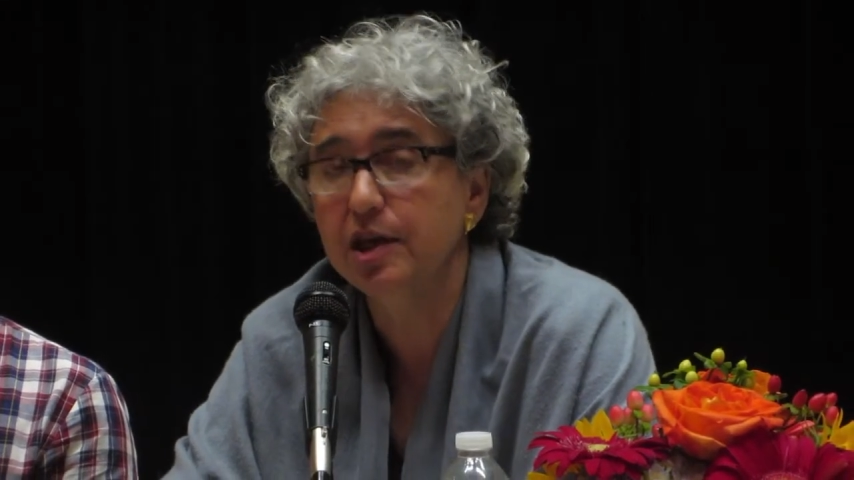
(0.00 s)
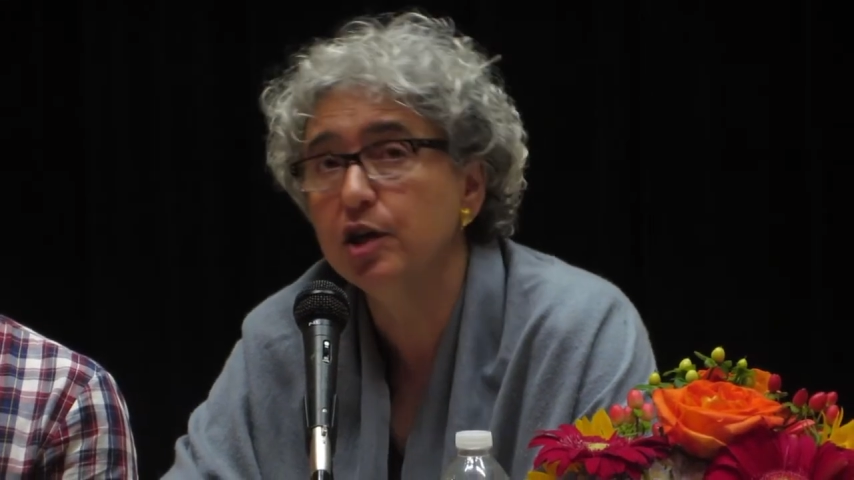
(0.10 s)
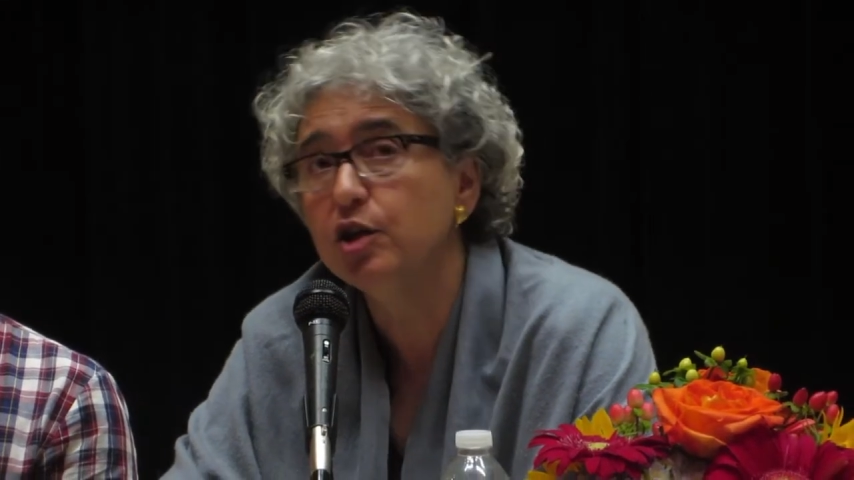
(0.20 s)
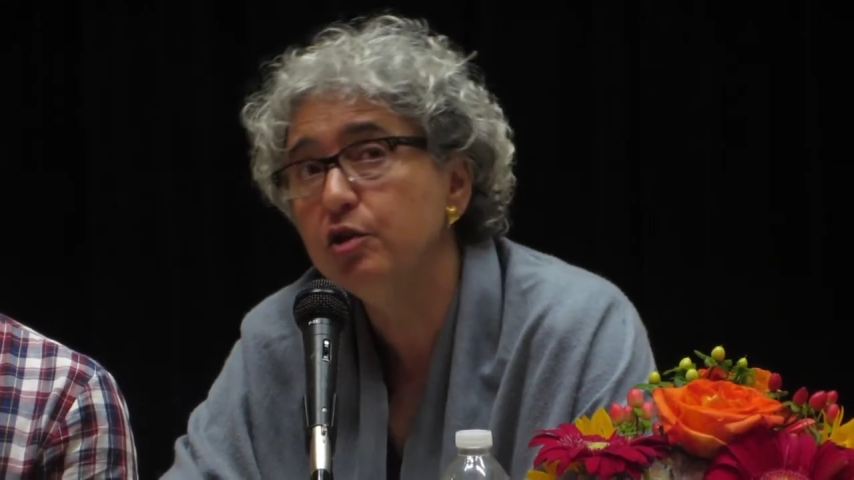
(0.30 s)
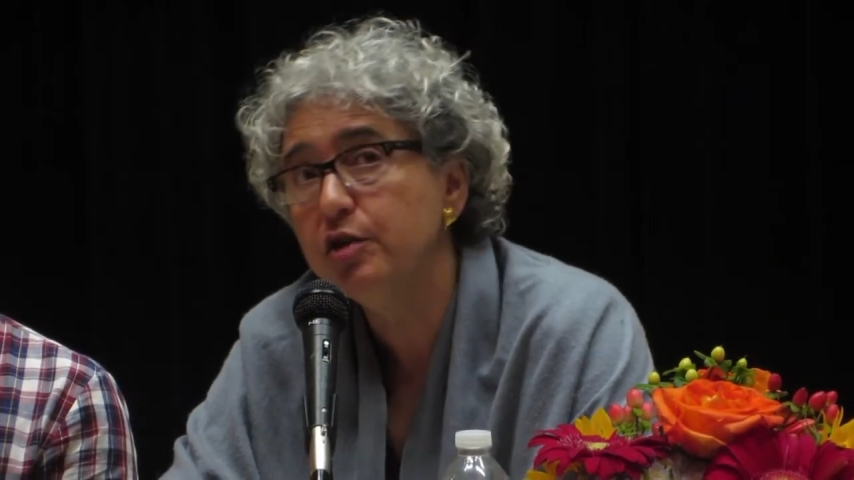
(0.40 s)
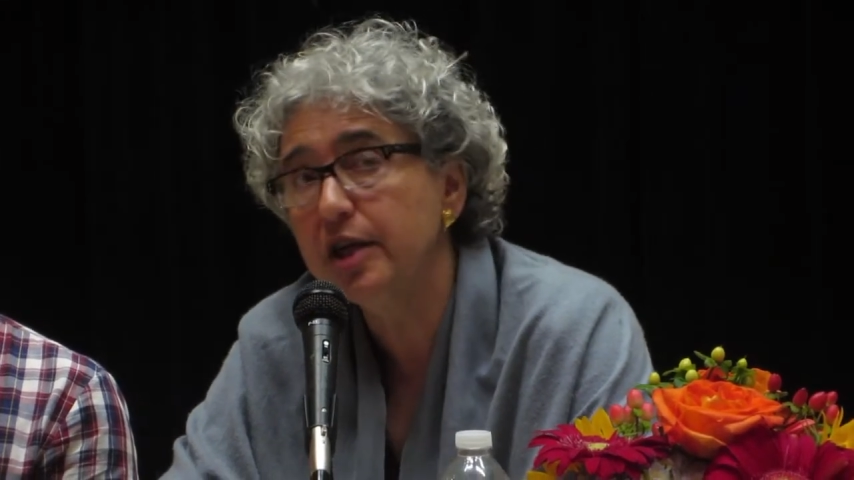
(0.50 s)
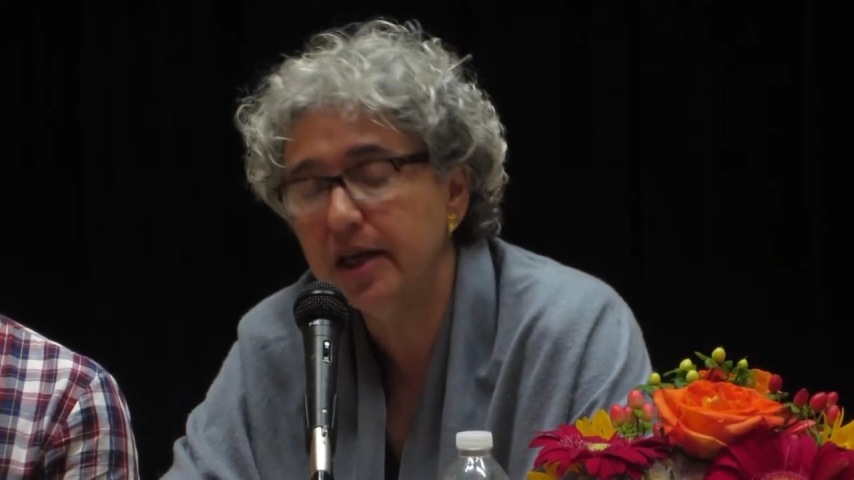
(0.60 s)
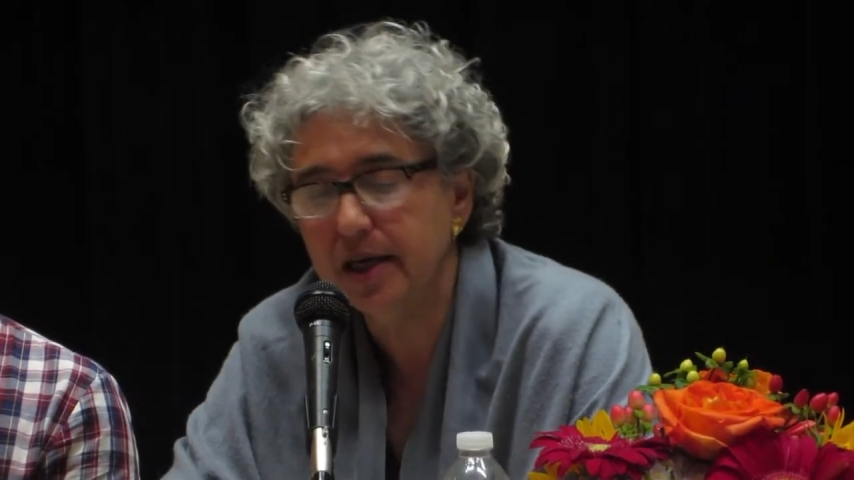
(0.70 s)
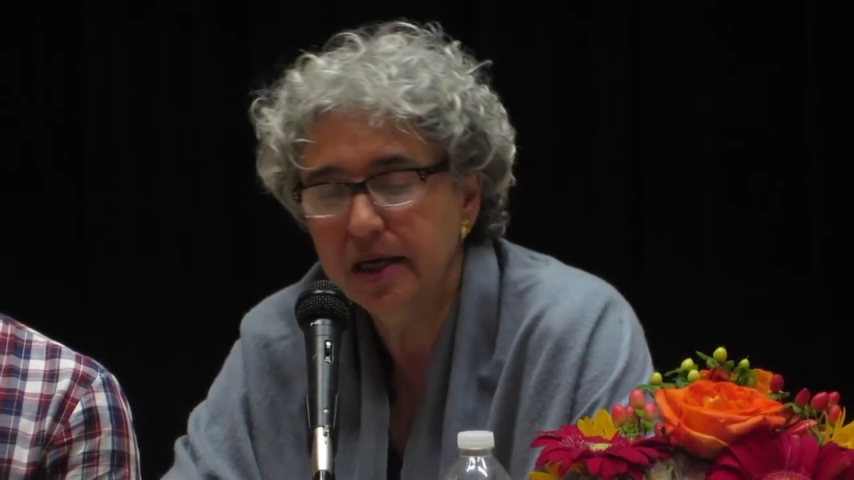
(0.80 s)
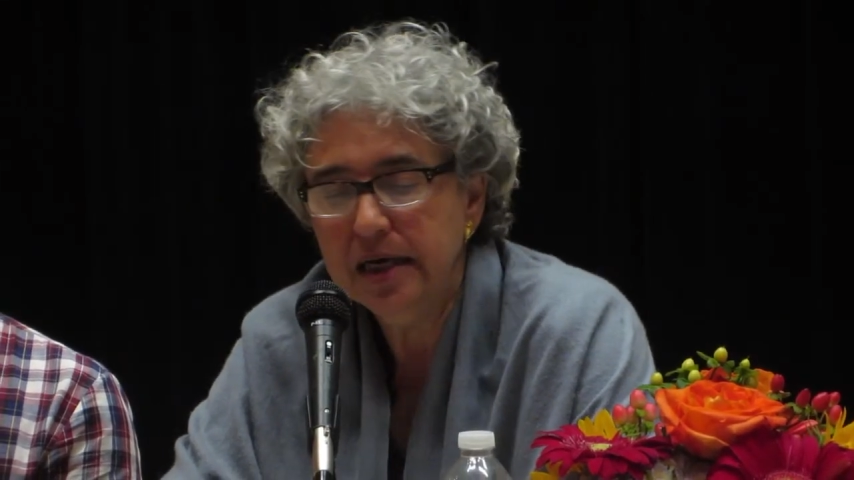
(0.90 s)

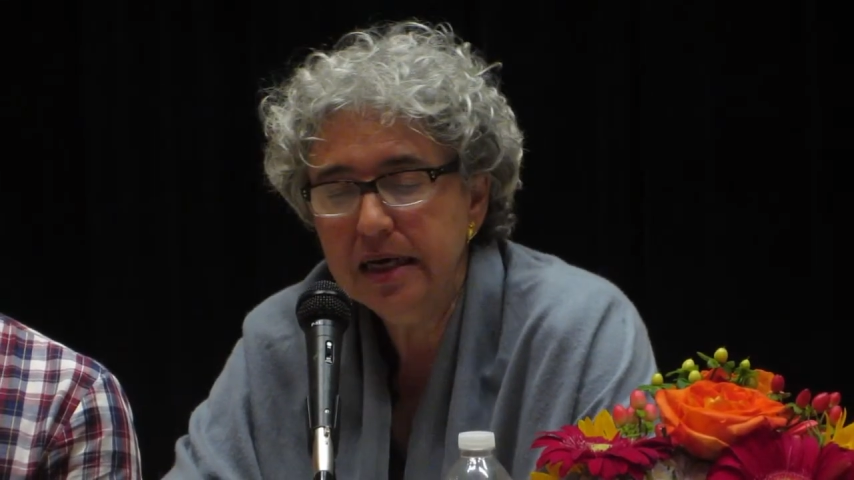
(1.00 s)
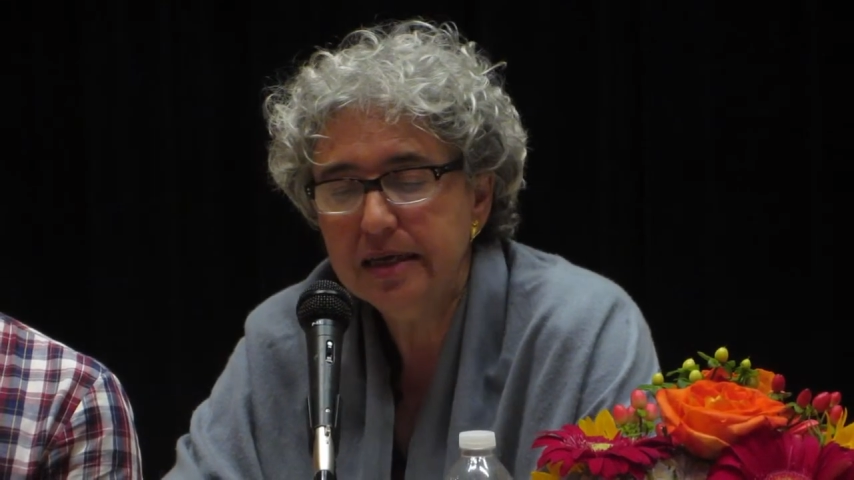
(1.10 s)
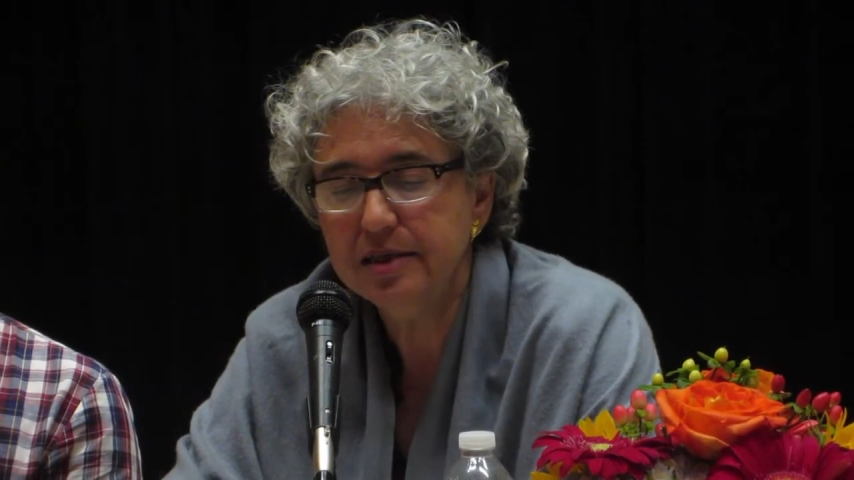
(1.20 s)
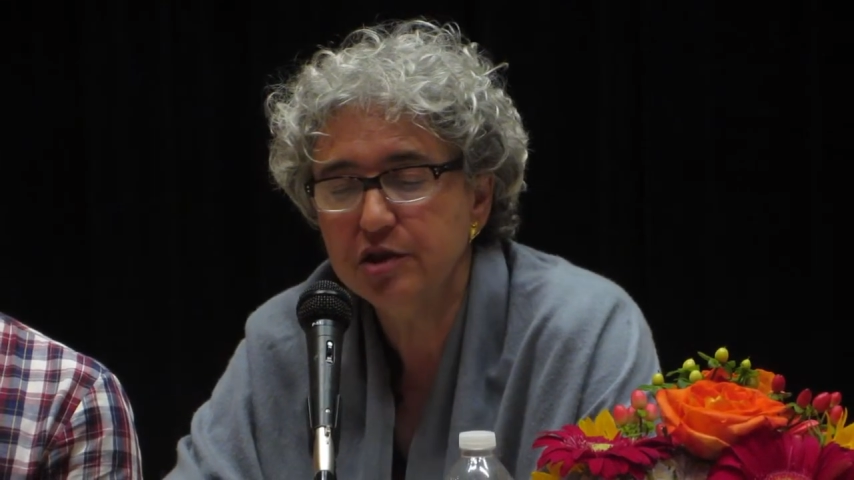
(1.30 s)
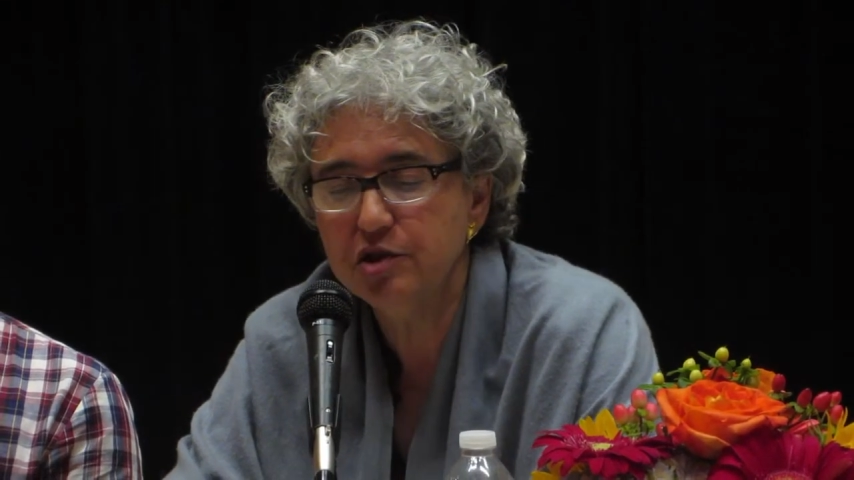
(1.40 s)
including as the